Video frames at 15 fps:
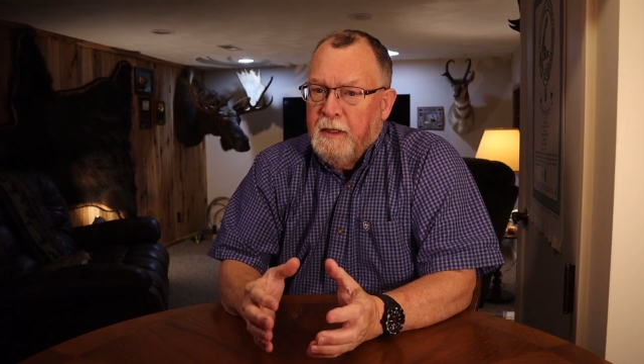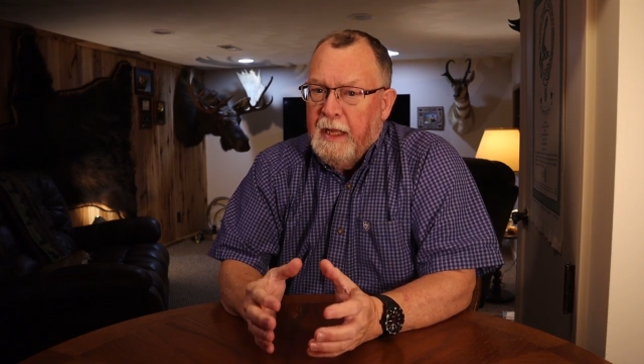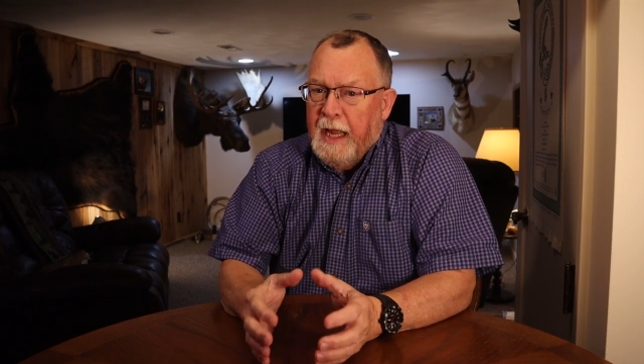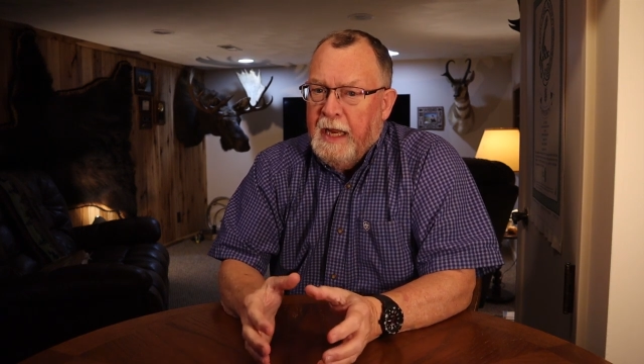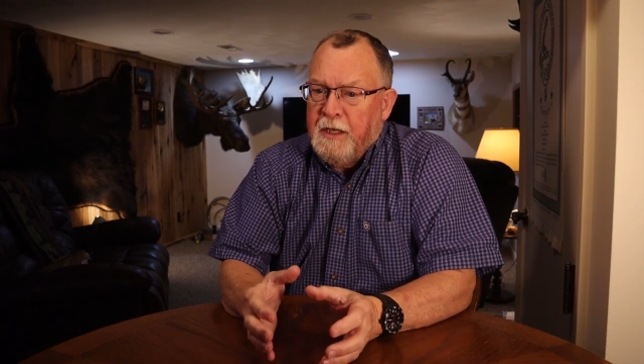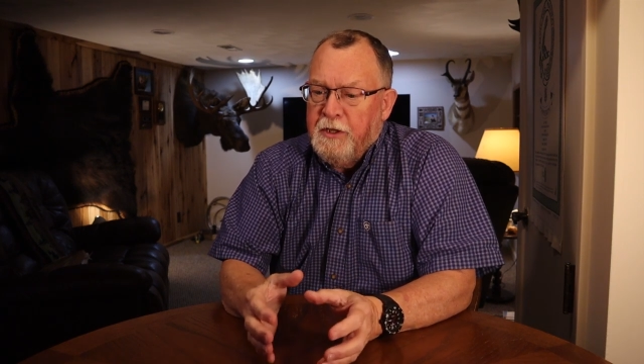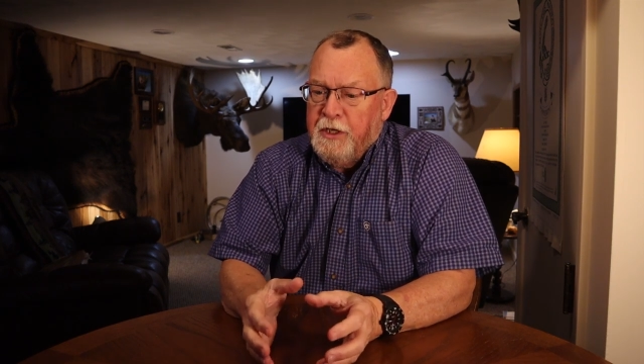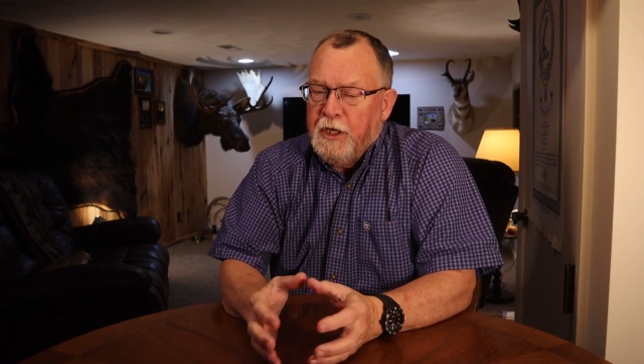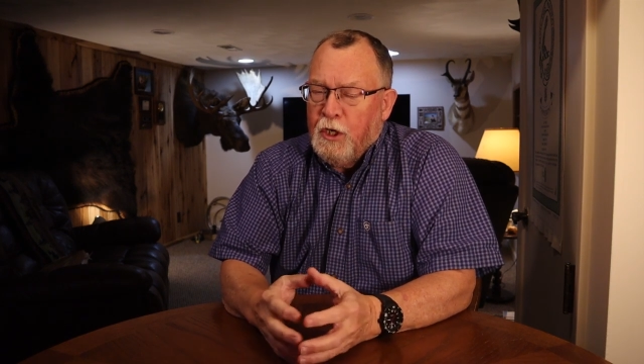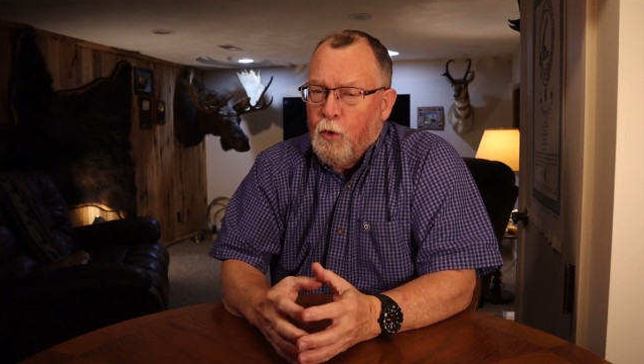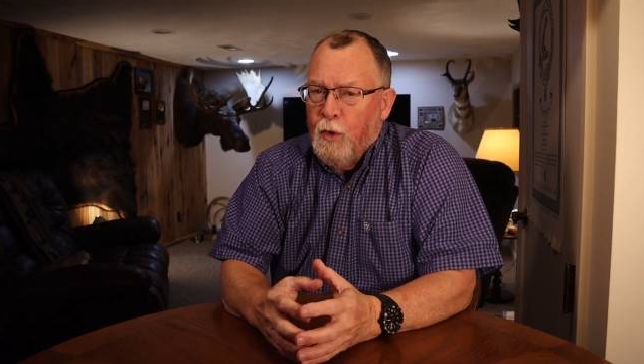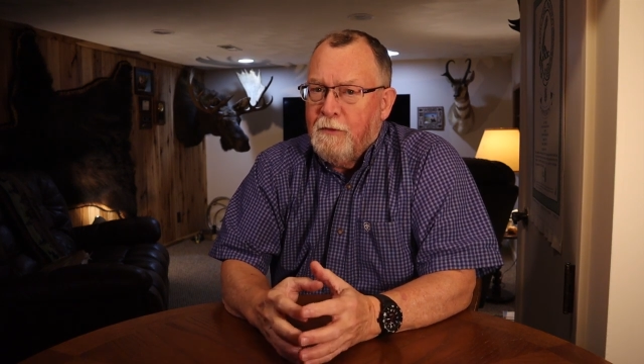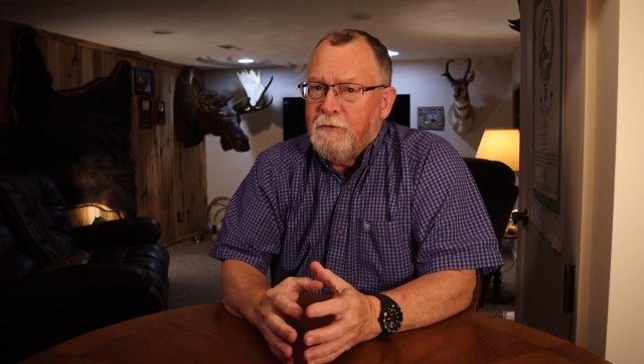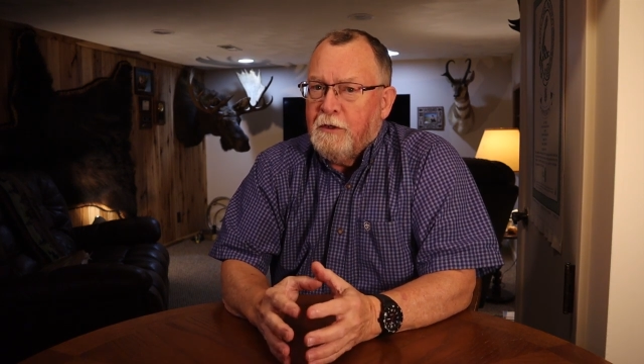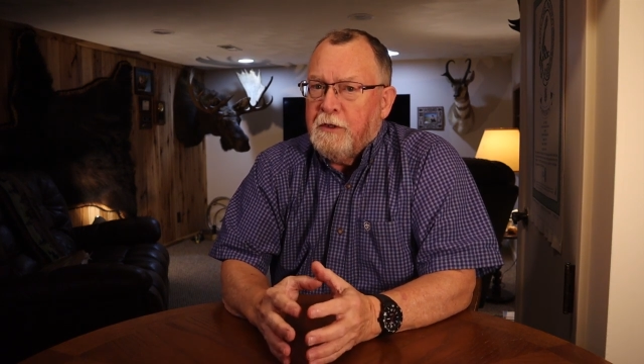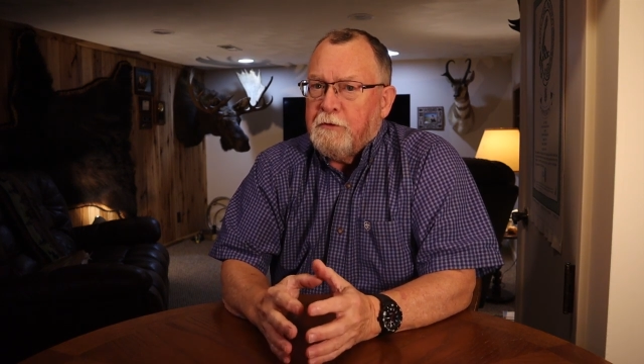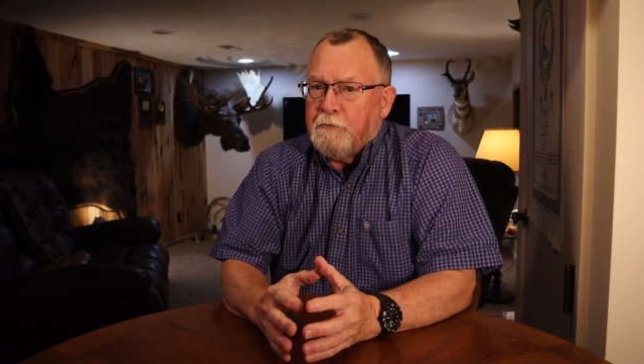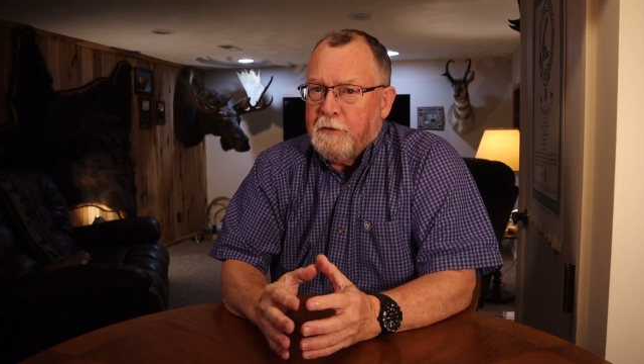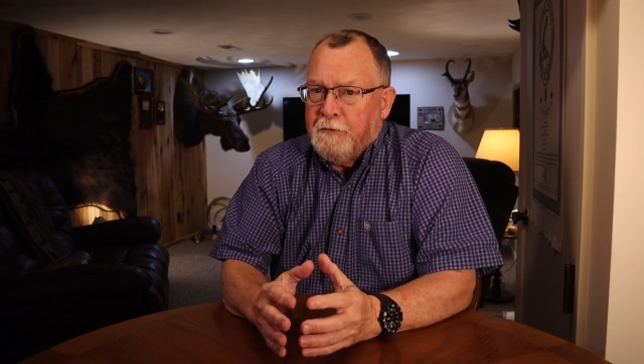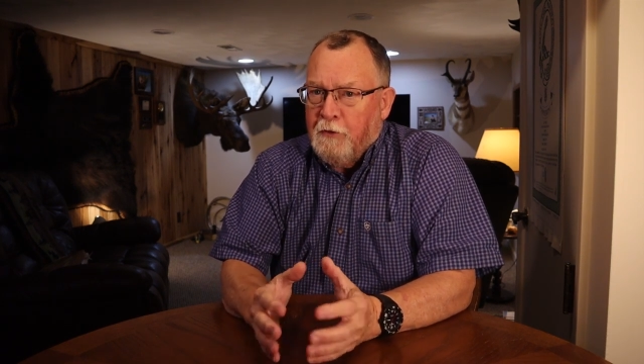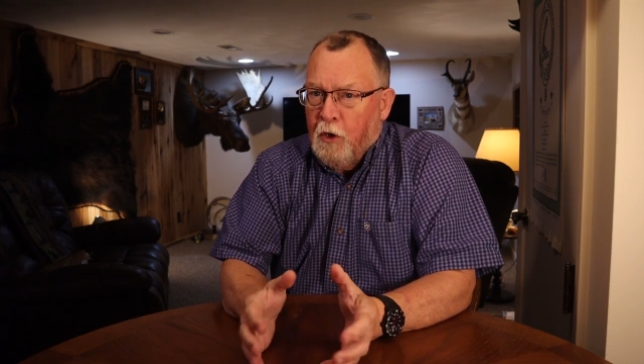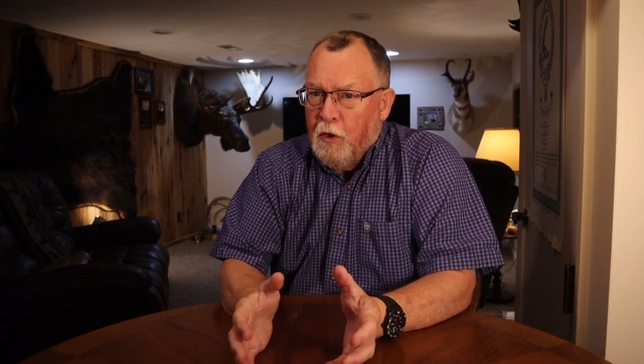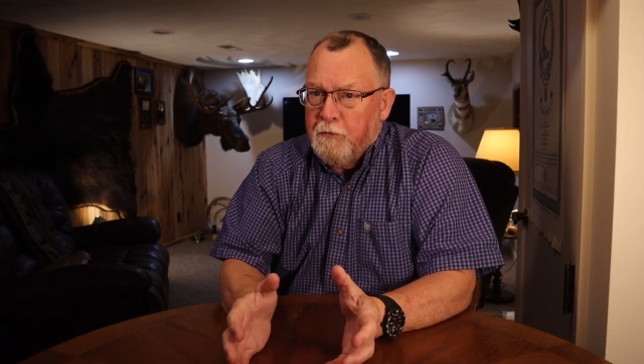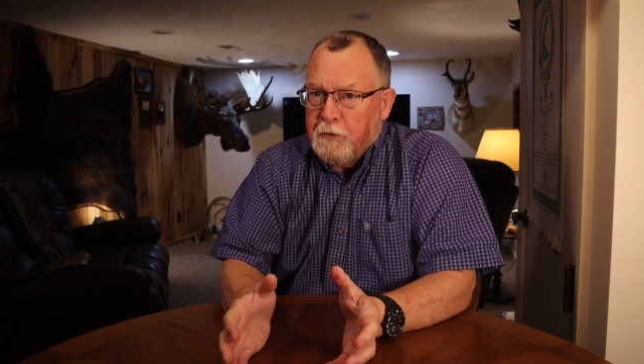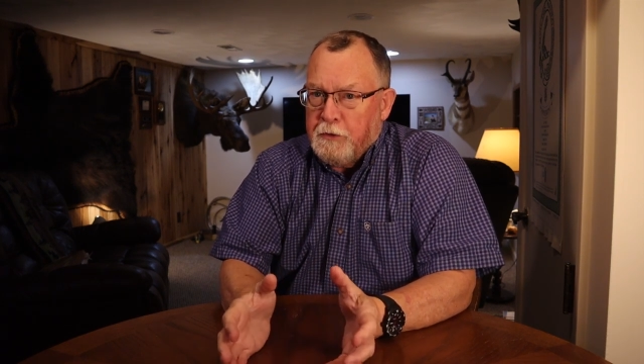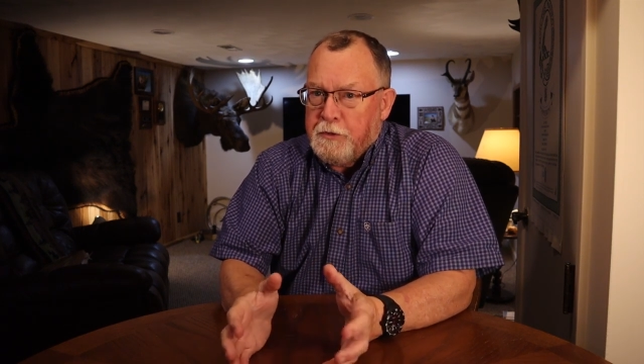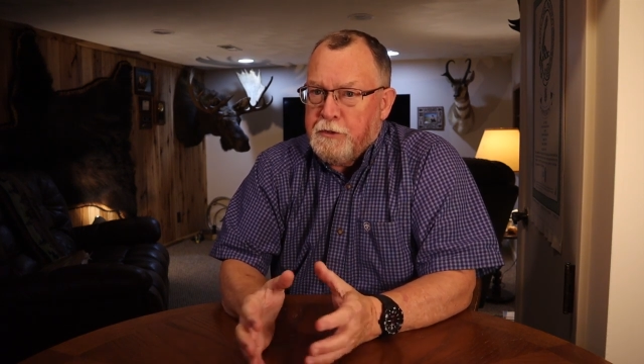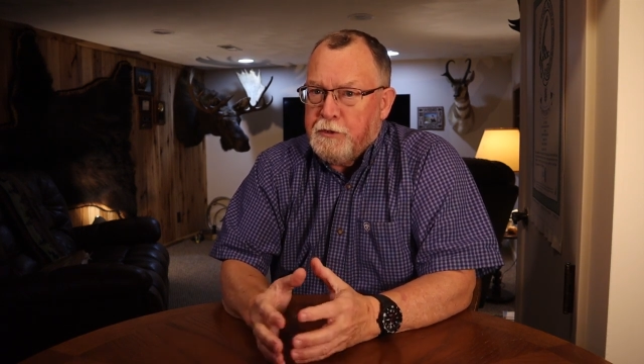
And the equivalent revolvers,